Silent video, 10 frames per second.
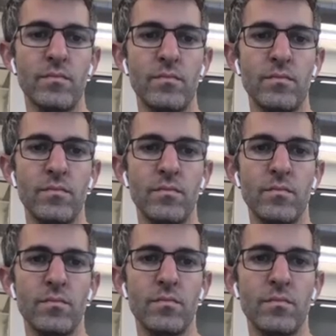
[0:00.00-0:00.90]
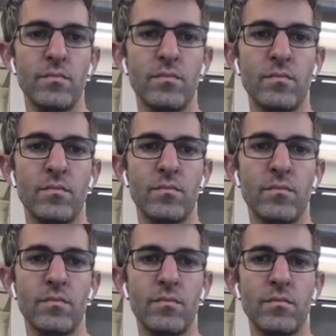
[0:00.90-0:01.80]

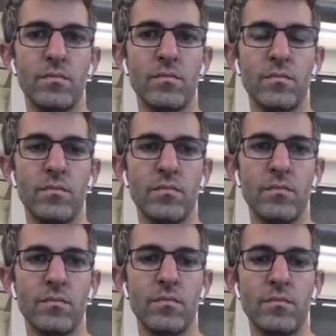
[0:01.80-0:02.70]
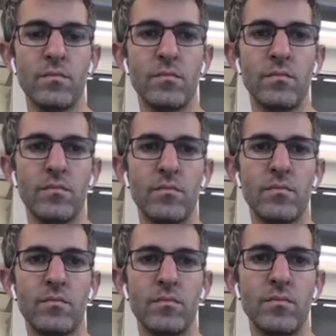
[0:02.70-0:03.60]

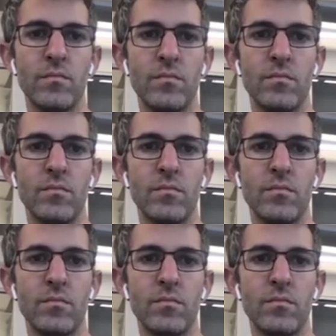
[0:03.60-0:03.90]
No words are spoken by the person on screen.